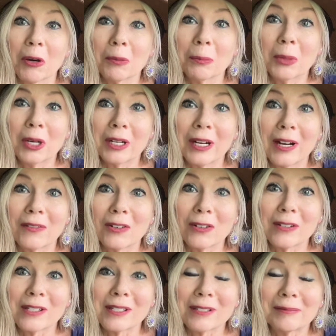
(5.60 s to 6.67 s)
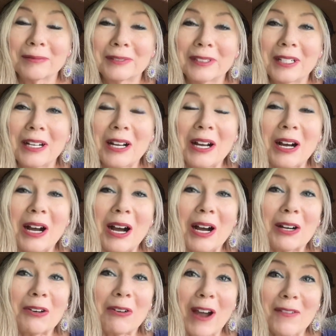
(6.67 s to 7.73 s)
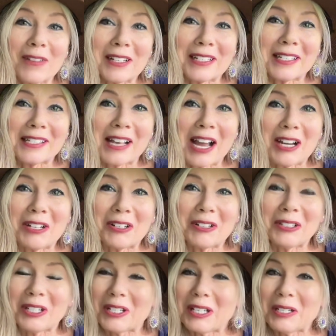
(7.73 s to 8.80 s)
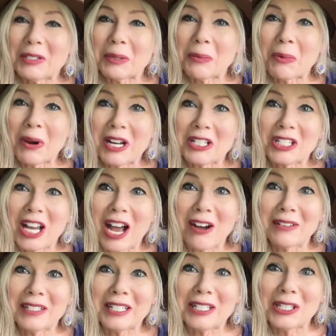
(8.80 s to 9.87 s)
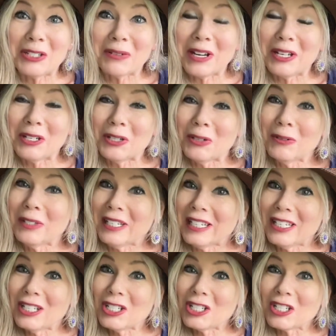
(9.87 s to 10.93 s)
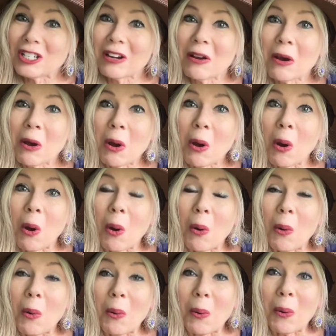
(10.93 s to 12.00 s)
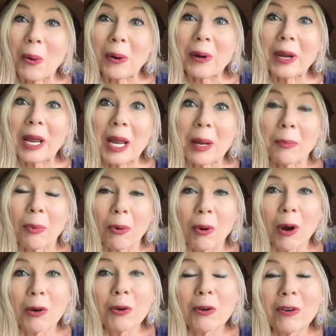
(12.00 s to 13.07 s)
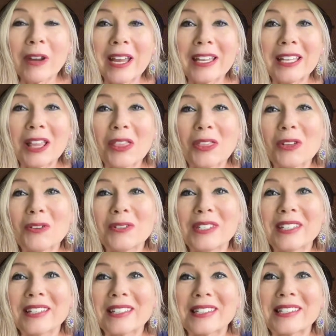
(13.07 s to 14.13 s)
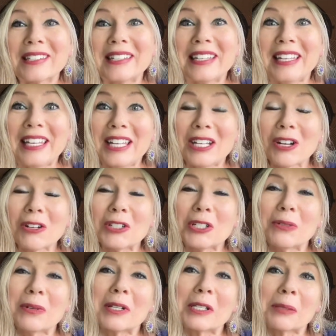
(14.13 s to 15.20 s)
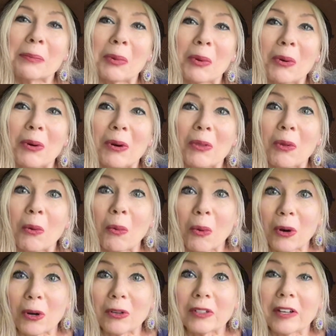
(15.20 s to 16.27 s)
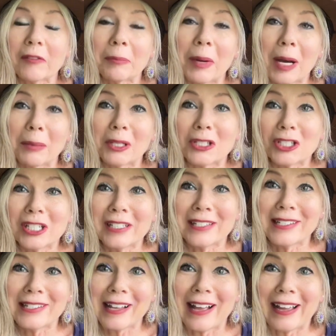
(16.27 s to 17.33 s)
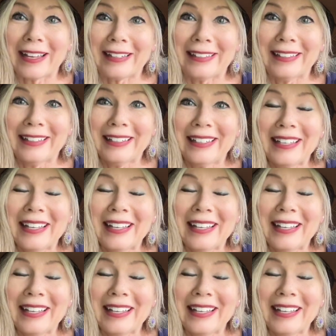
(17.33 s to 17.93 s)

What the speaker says: own book covers, a graphic designer looking to branch out into a new niche, or a Procreate enthusiast eager to explore the world of publishing design,